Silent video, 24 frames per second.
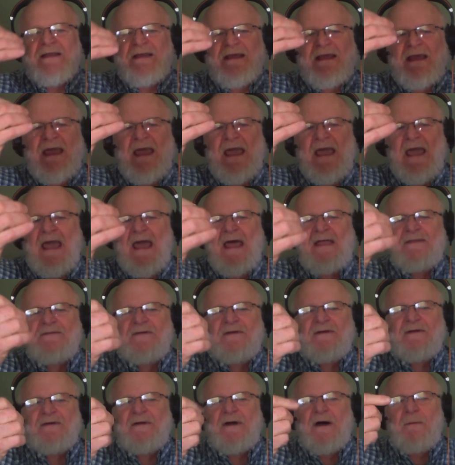can't
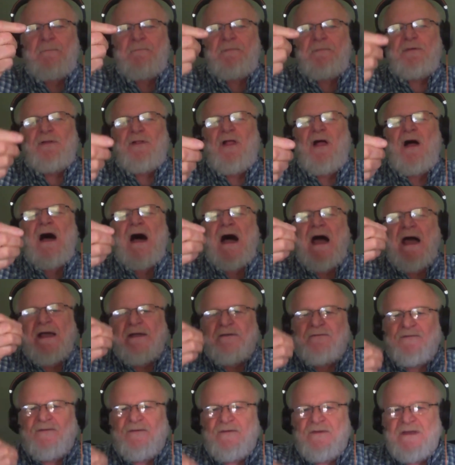
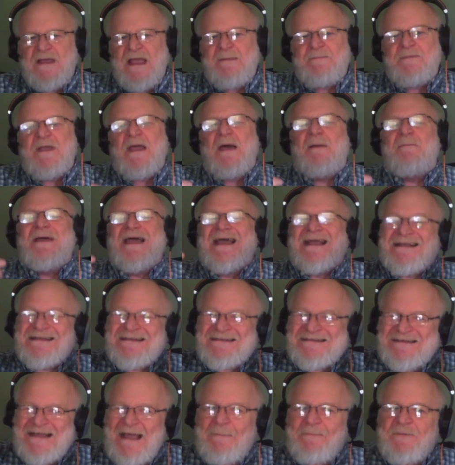apply to the APM
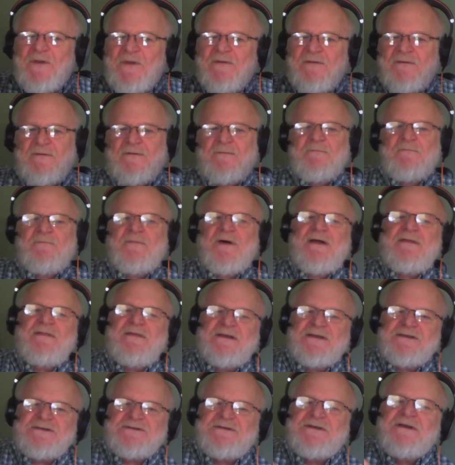except by the